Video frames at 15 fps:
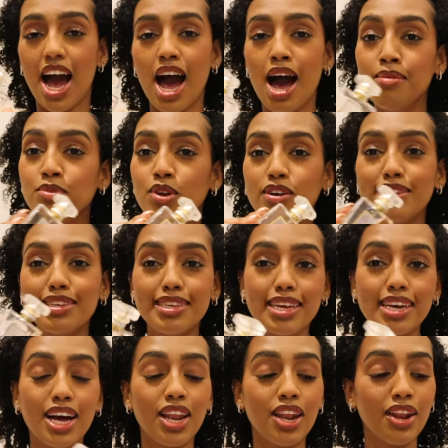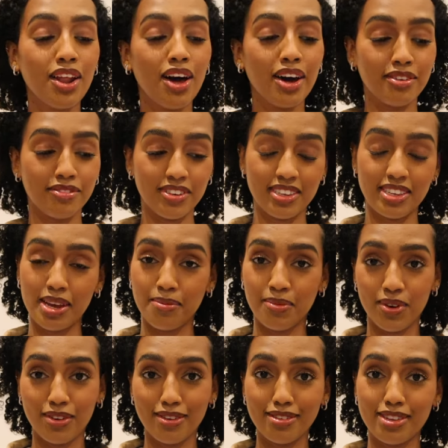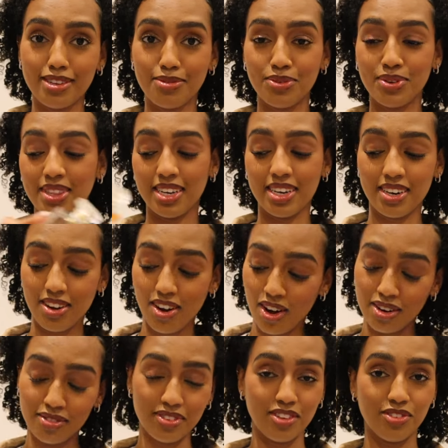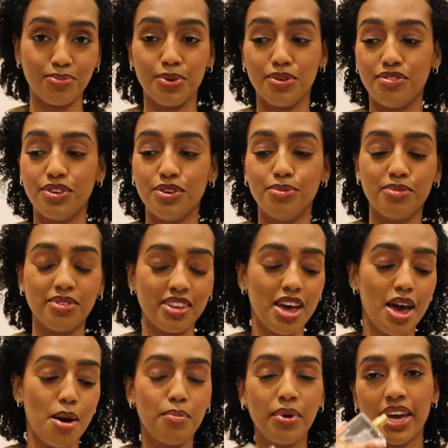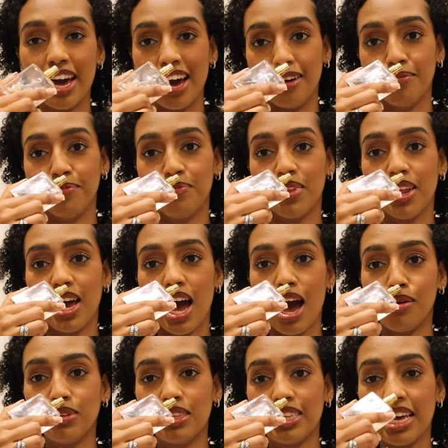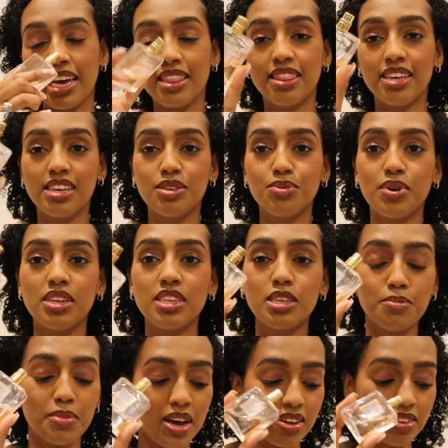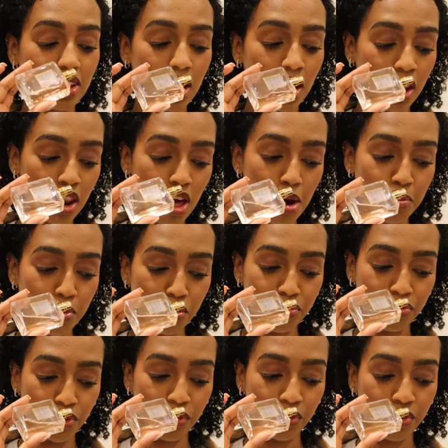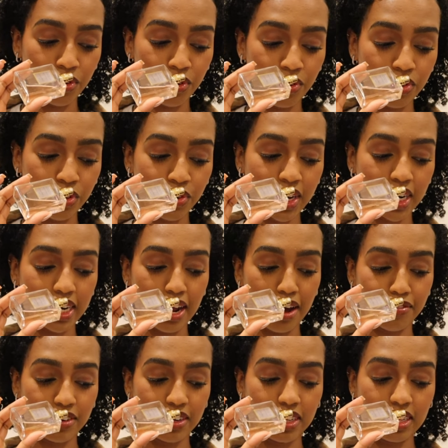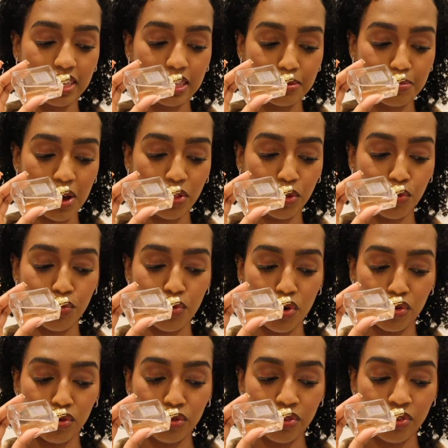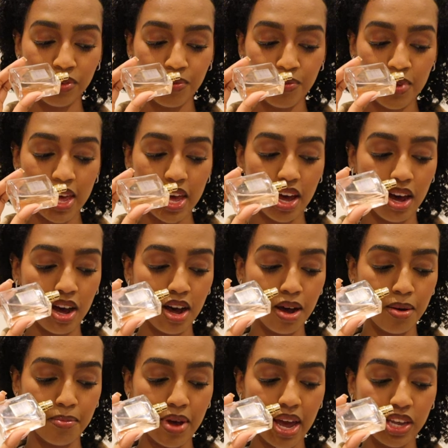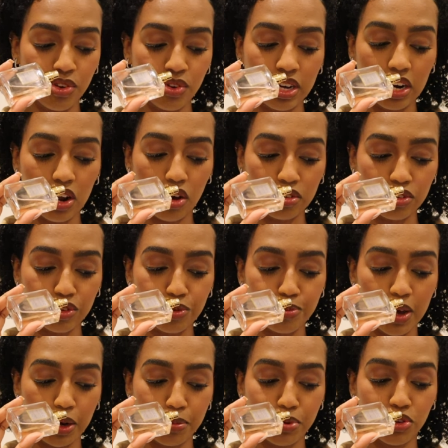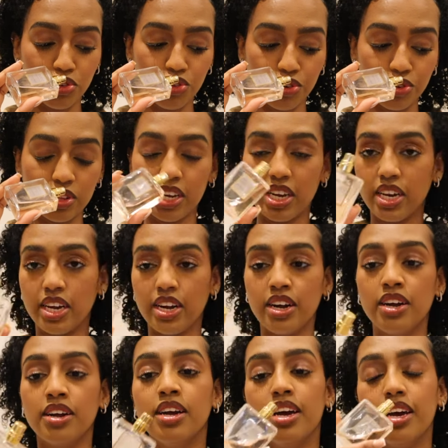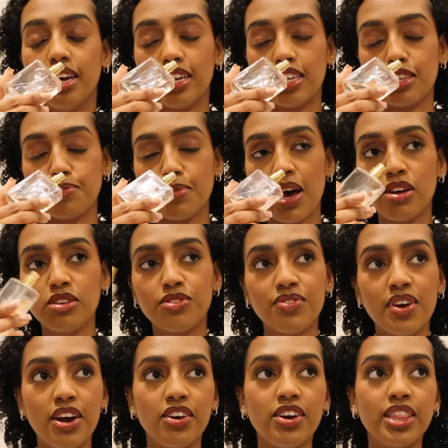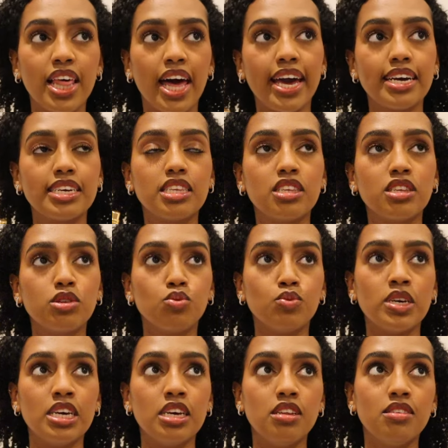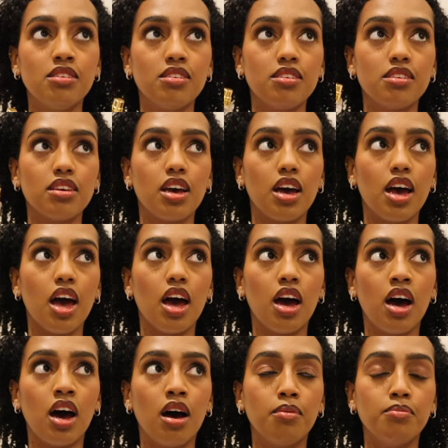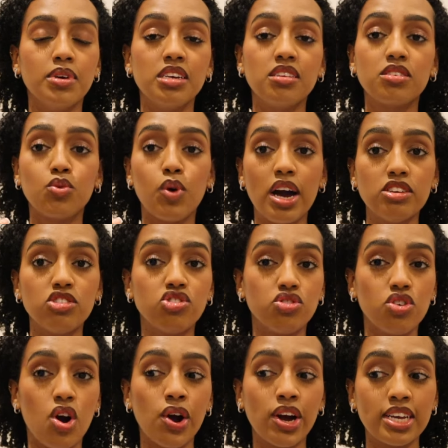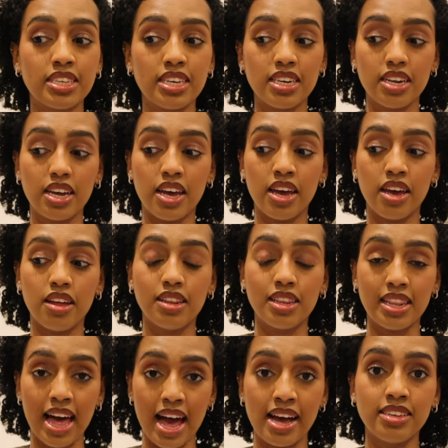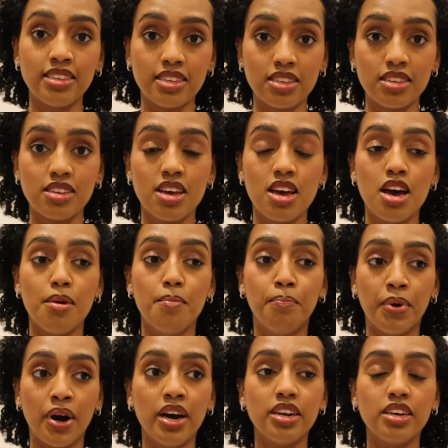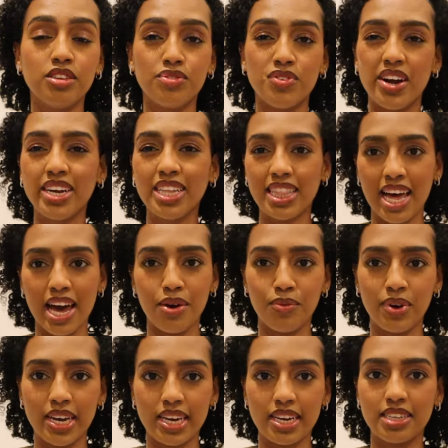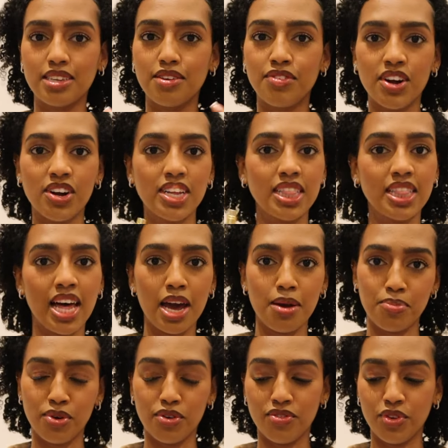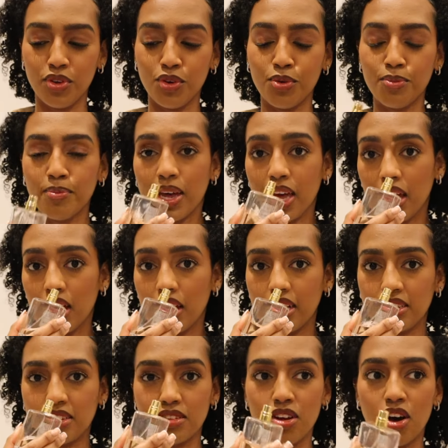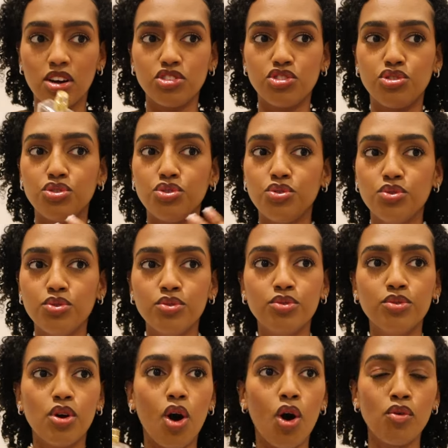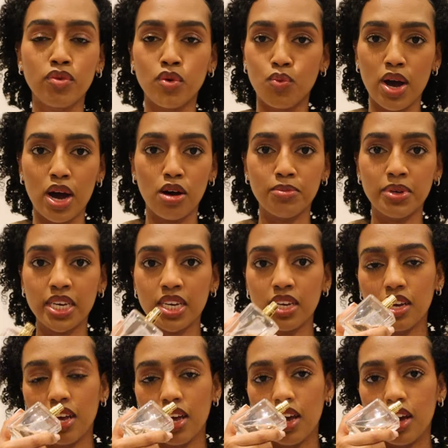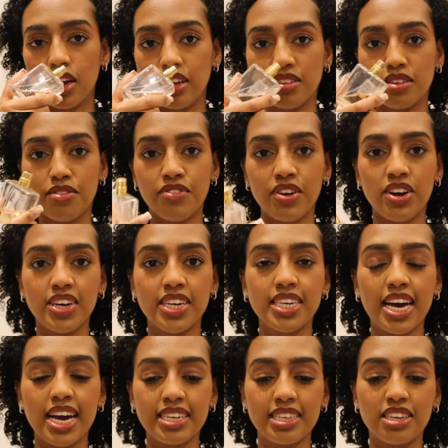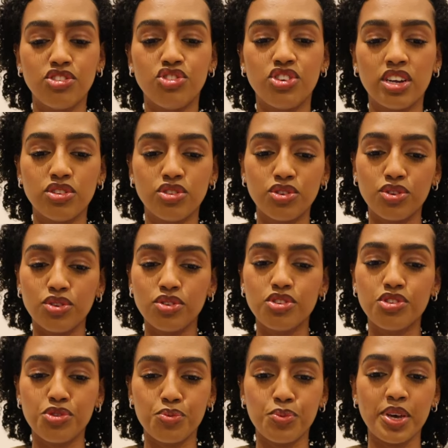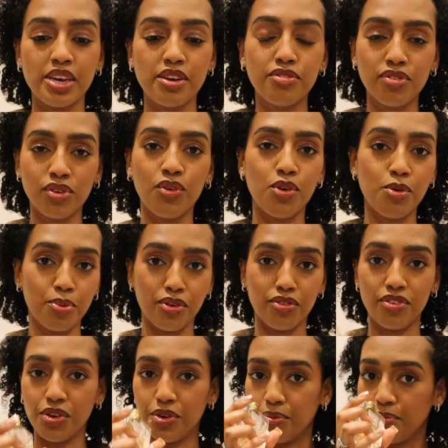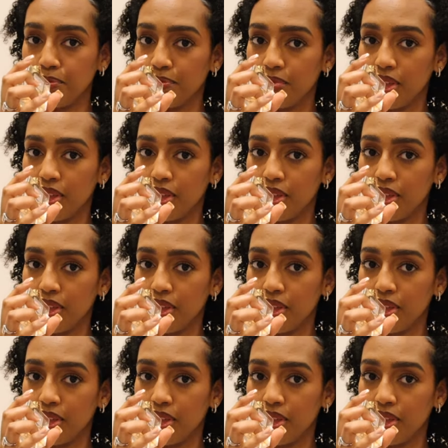I'm noticing a lot of the same notes within all of these perfumes. But yeah, I would say this one smells a lot more floral. You can definitely smell the rose. And you can also smell the patchouli in here. It smells very like sweet. It's quite strong, as in it lasts, but it's very lightweight. It's a very light perfume. It's not too overwhelming. It's a very nice and gentle, sweet floral perfume.